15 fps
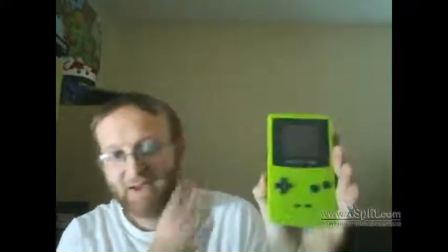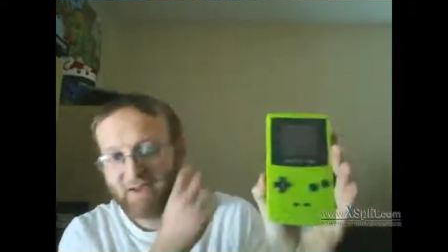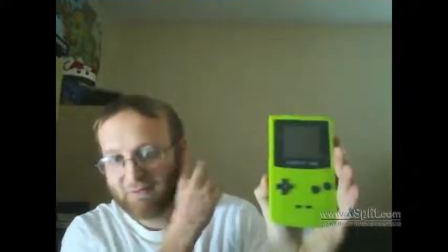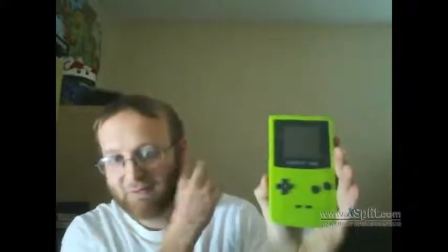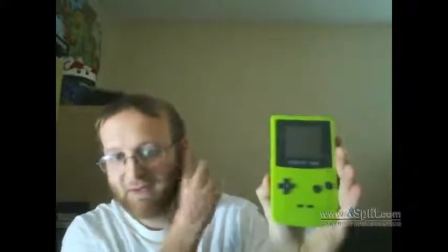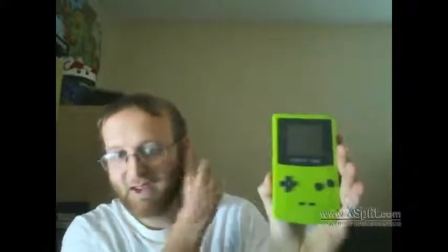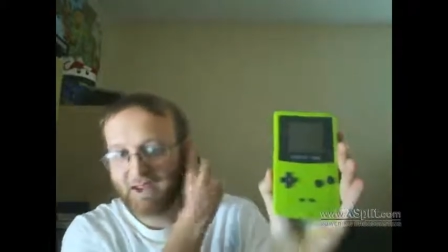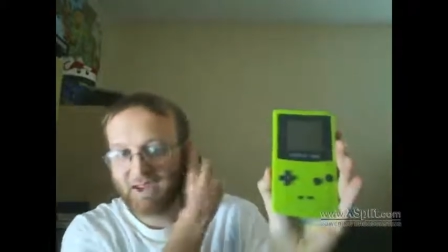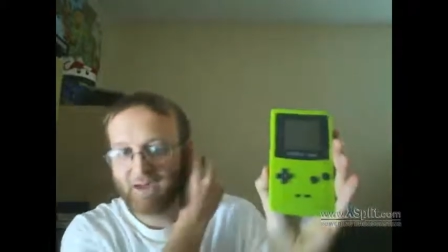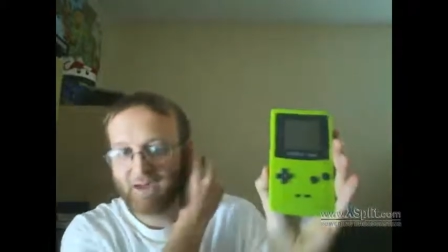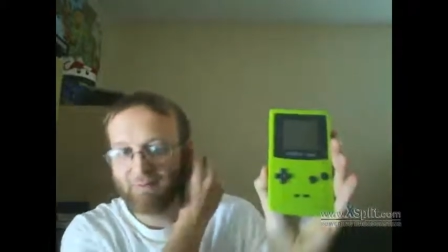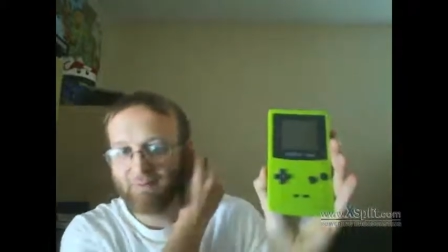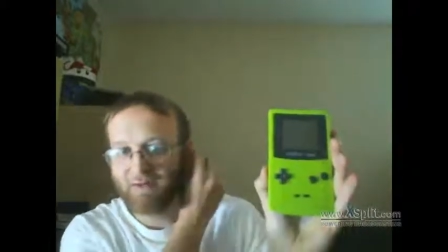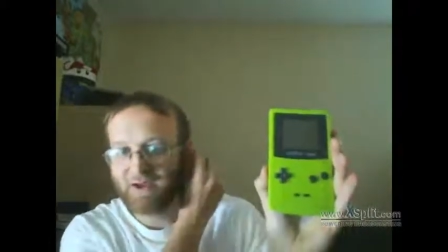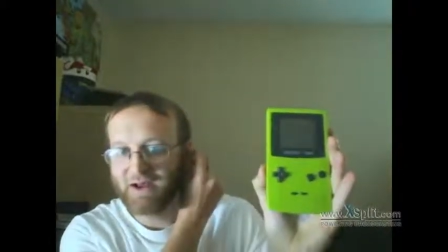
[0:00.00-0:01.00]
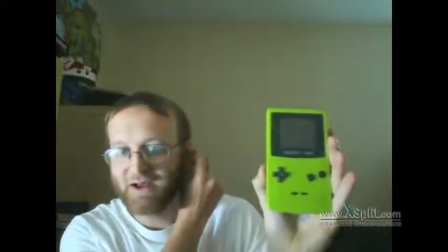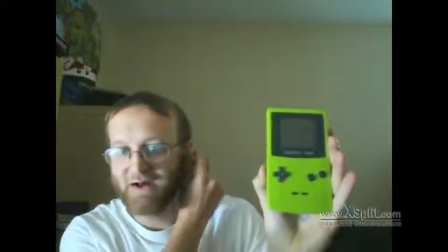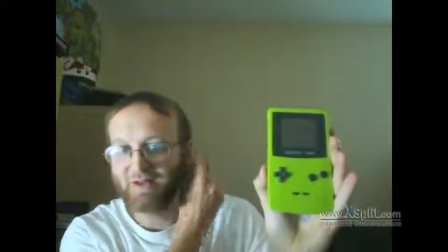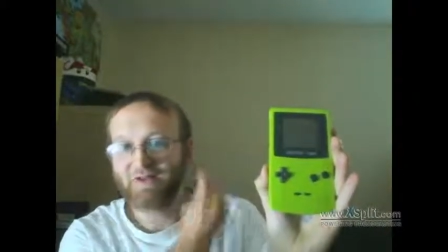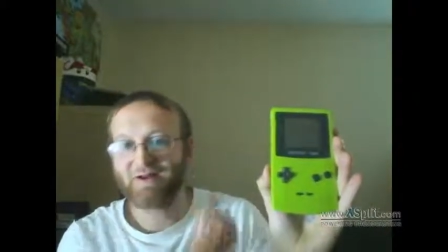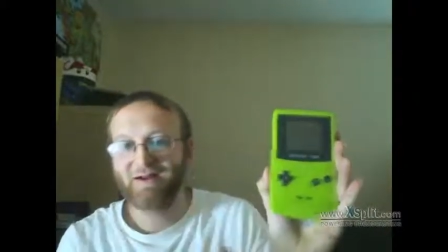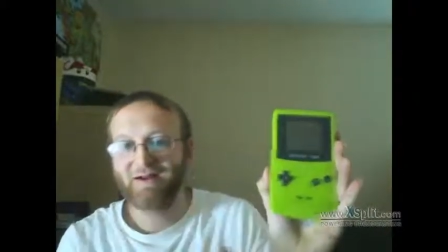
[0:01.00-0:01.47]
green Game Boy
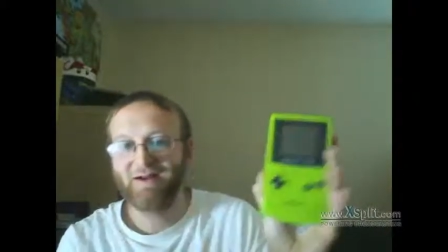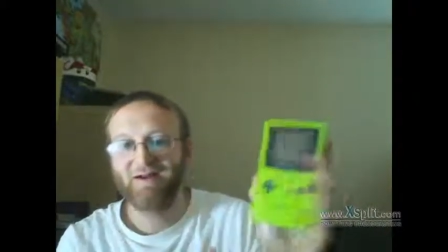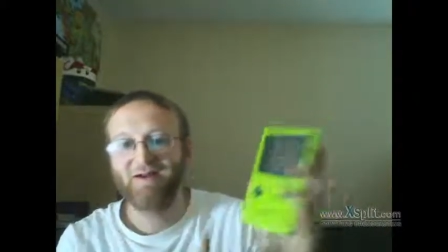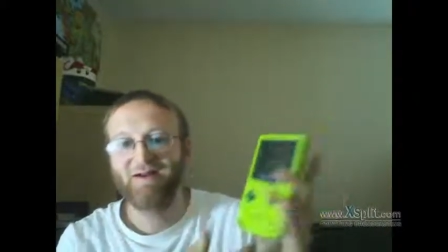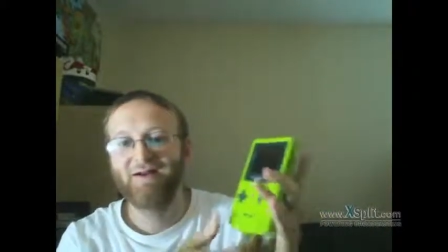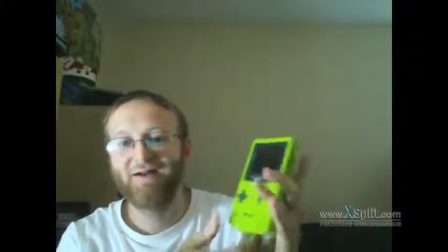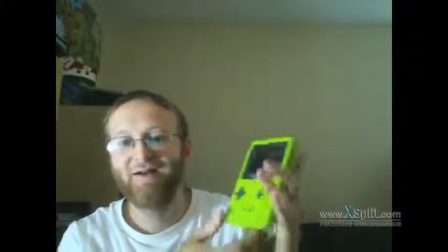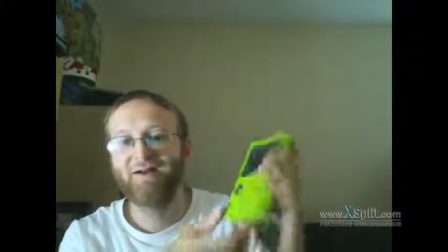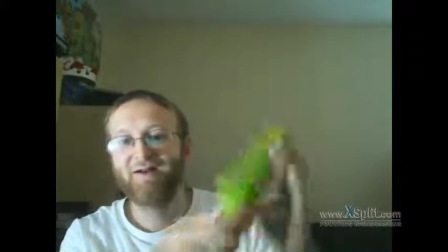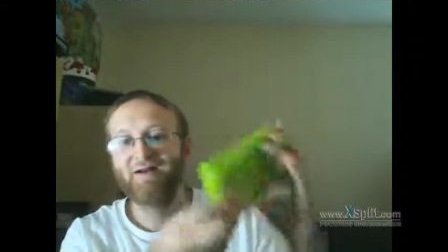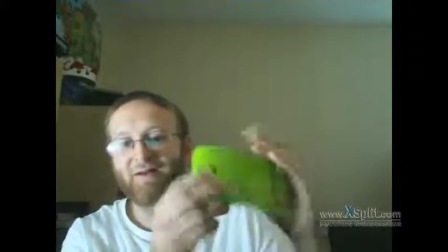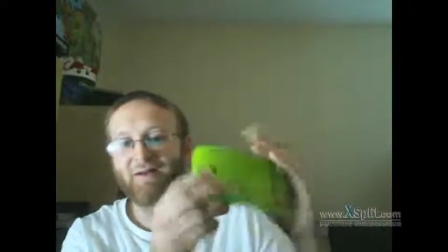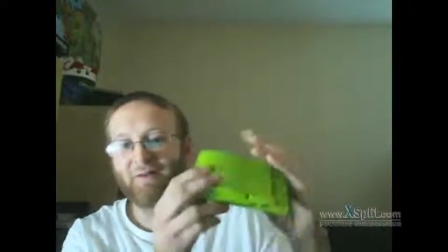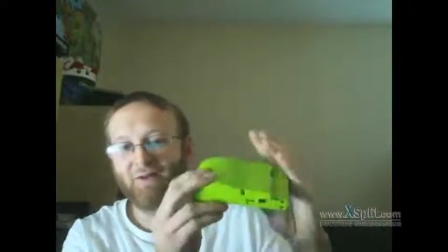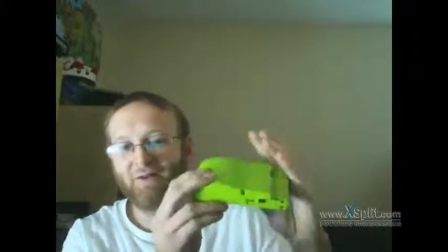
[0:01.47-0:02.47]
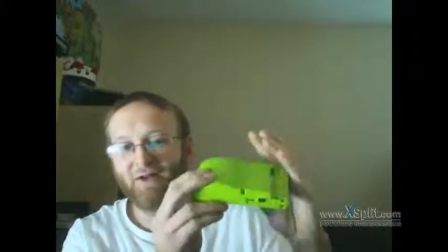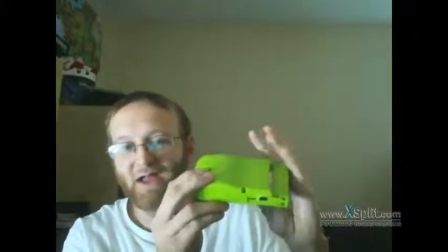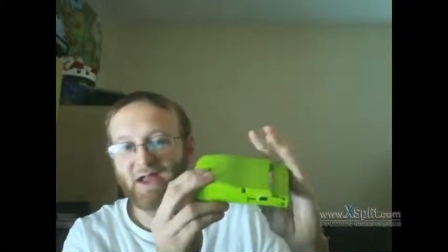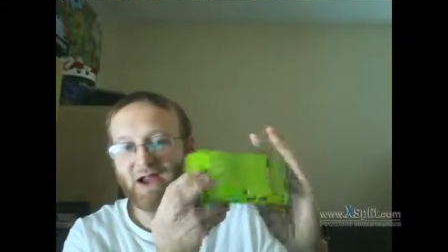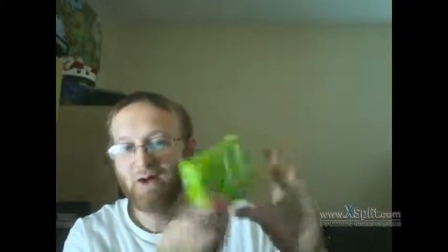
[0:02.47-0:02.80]
Color, complete.